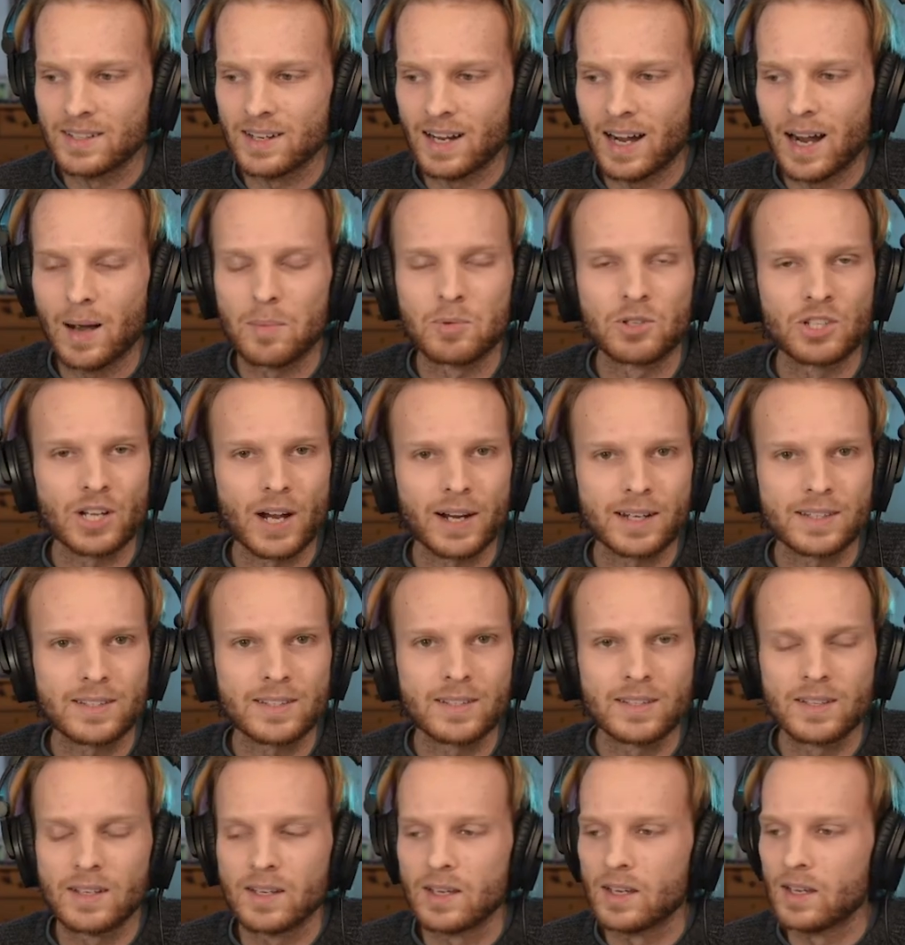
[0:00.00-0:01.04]

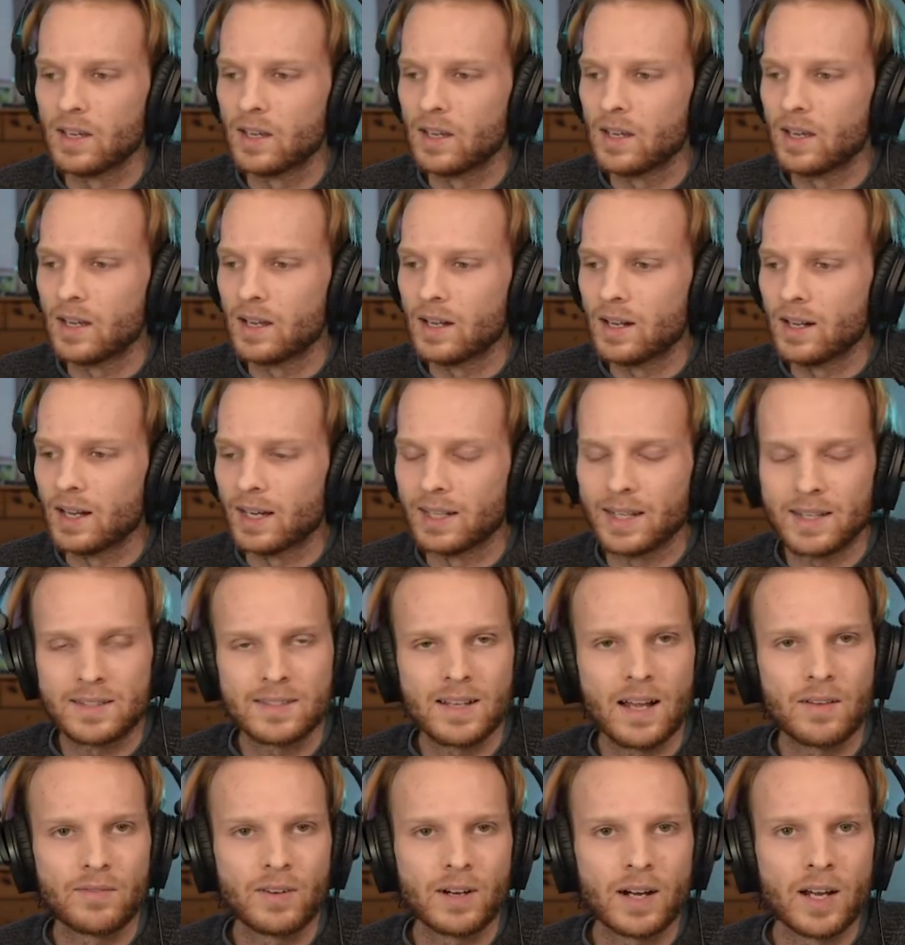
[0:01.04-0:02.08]
And that's
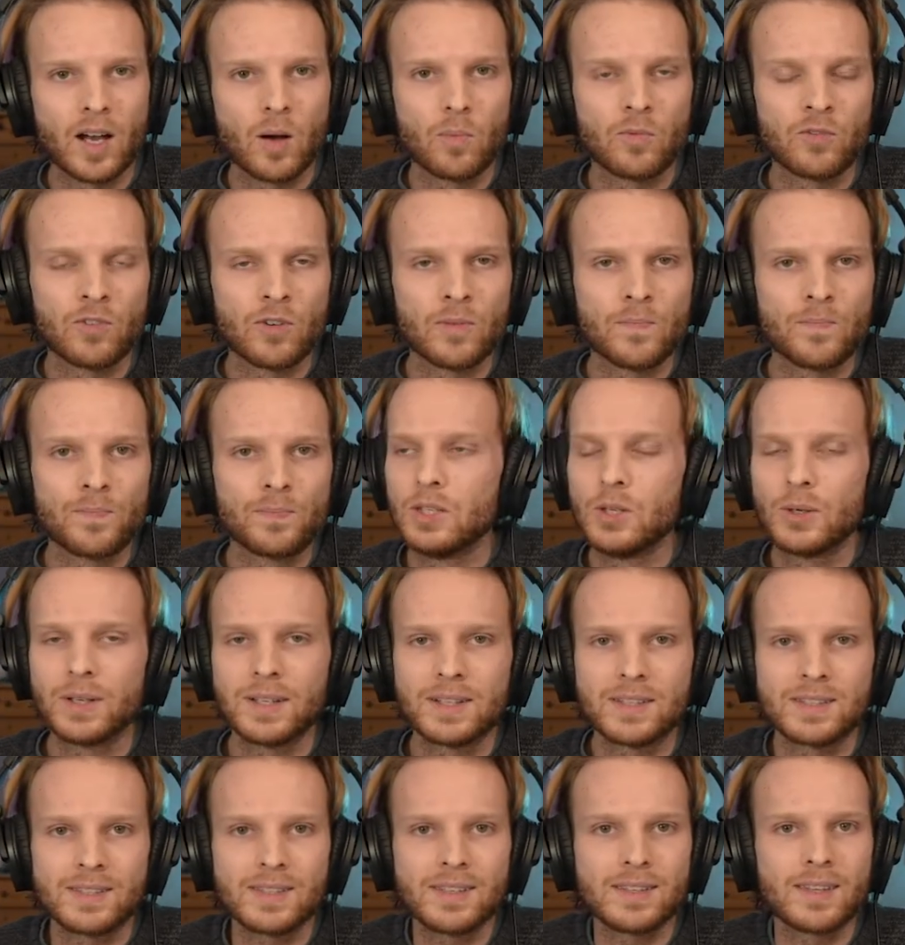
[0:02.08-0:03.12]
not very helpful. You can
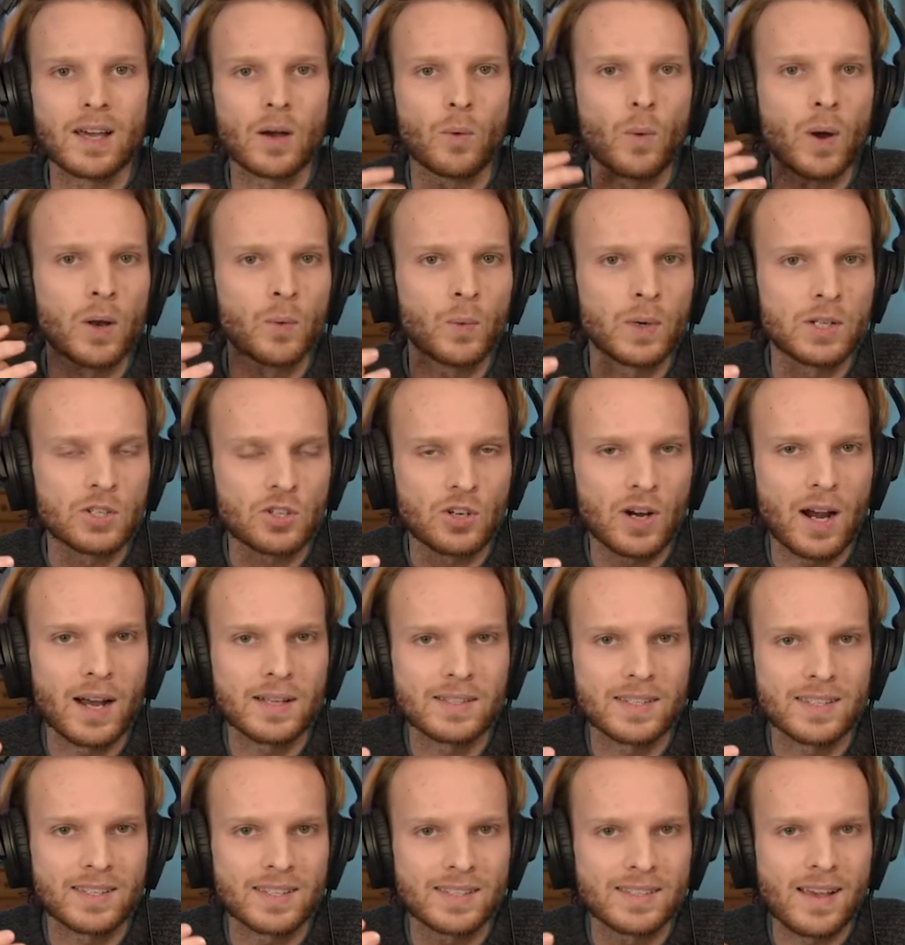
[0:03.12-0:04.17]
see that when we try
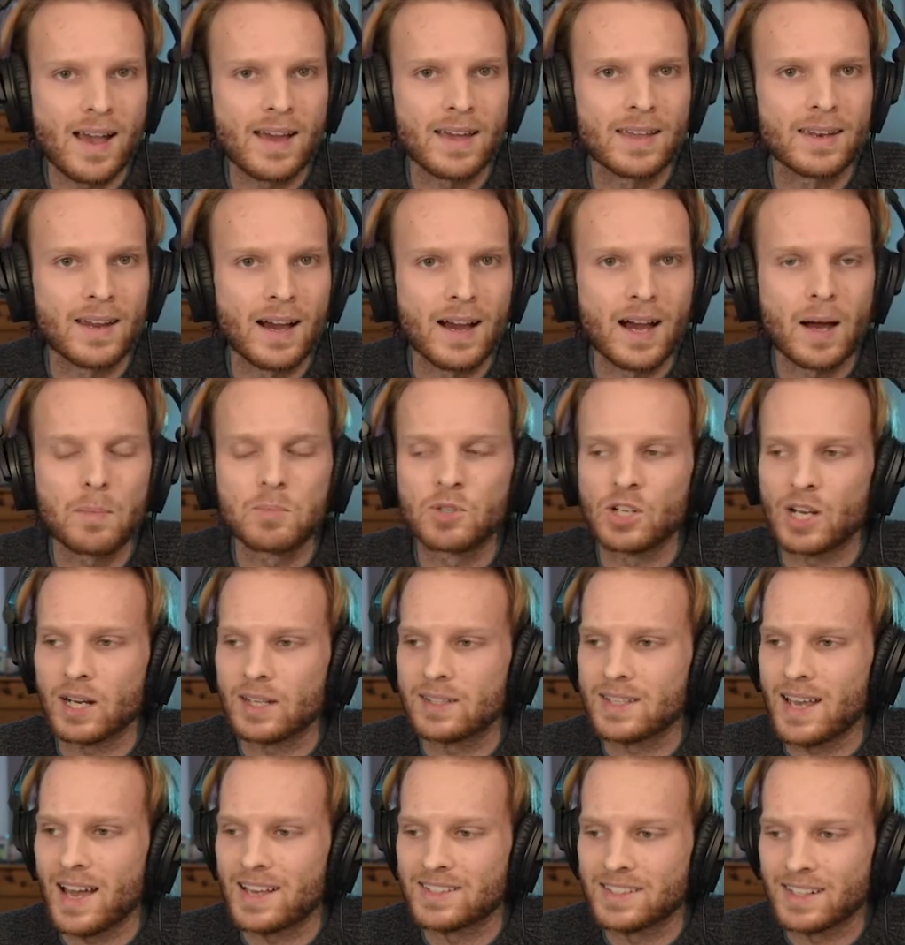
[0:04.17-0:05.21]
to set an
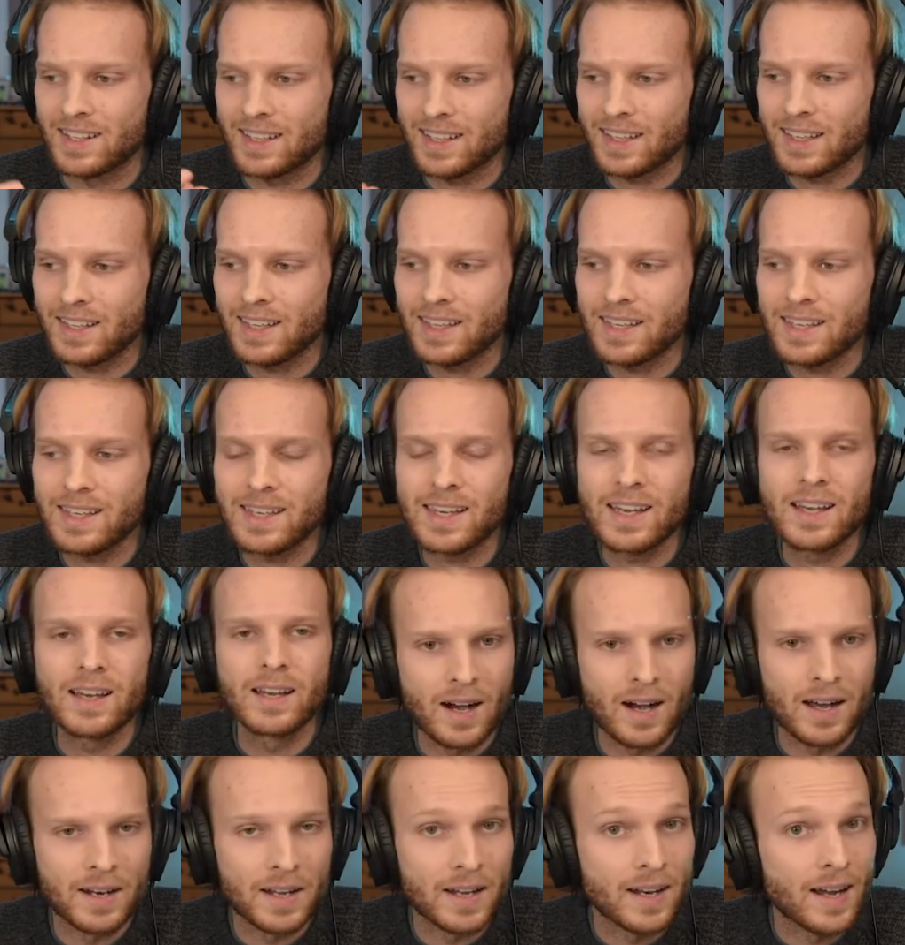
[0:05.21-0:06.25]
object as a key
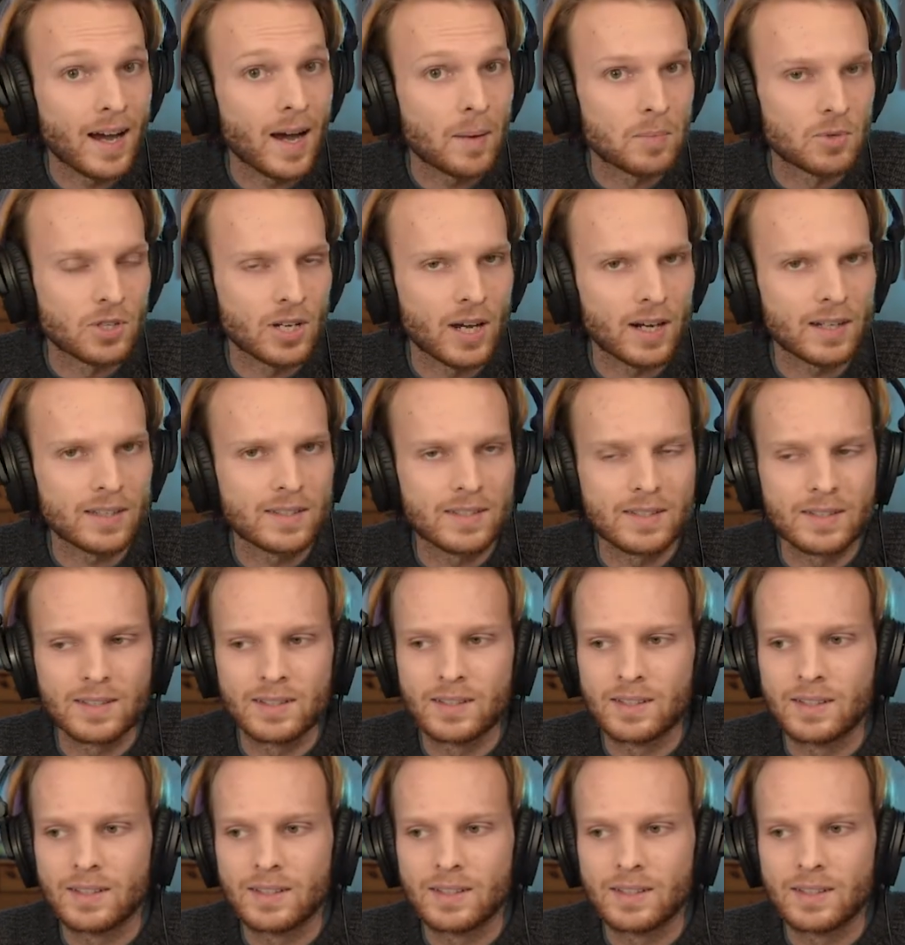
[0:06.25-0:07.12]
on an object,